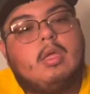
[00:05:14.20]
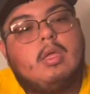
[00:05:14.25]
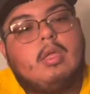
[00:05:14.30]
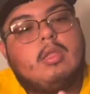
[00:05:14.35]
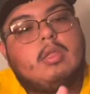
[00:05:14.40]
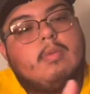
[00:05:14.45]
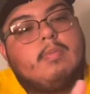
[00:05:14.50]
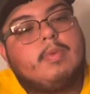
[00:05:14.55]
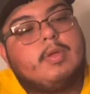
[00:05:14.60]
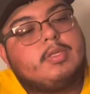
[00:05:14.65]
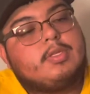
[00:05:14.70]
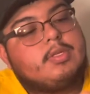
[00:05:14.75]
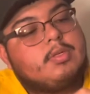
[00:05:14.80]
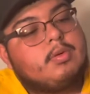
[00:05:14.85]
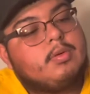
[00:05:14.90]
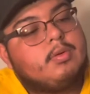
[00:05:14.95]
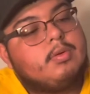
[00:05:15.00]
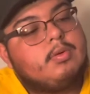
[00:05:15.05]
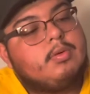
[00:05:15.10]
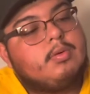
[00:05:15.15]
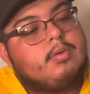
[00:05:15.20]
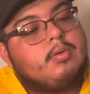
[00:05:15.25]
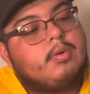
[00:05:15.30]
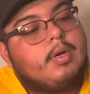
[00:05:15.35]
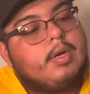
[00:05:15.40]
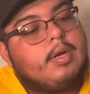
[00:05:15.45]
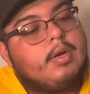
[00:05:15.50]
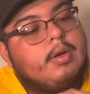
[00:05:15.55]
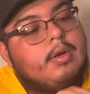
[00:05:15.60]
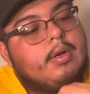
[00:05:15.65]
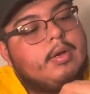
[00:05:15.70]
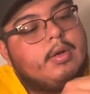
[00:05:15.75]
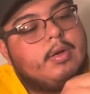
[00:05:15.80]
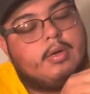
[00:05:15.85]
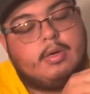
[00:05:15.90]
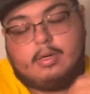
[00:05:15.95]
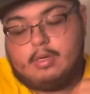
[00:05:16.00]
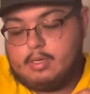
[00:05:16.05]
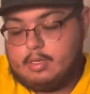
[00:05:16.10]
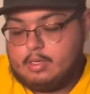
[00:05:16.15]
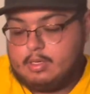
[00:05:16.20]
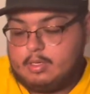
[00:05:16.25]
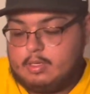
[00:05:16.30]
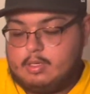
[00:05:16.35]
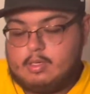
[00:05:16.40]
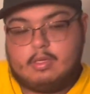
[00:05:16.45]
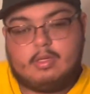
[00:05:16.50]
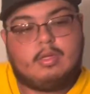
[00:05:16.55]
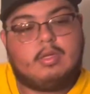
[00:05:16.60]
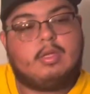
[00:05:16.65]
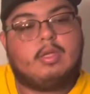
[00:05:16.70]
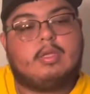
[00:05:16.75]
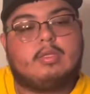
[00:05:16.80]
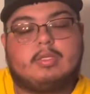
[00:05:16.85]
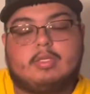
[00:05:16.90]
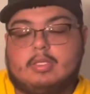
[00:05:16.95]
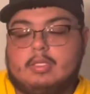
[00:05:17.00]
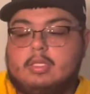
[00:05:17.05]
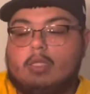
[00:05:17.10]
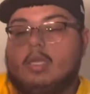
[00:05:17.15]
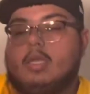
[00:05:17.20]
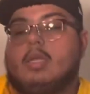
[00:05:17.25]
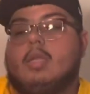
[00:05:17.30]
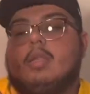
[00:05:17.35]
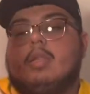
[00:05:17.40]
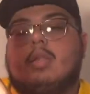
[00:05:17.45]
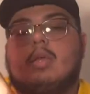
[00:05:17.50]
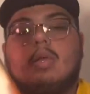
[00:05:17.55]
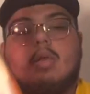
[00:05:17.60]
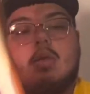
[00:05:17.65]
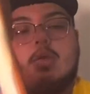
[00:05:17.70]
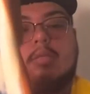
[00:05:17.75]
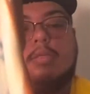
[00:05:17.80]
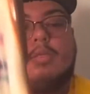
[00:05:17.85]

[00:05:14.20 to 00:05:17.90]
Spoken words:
the midsole right here, it's not as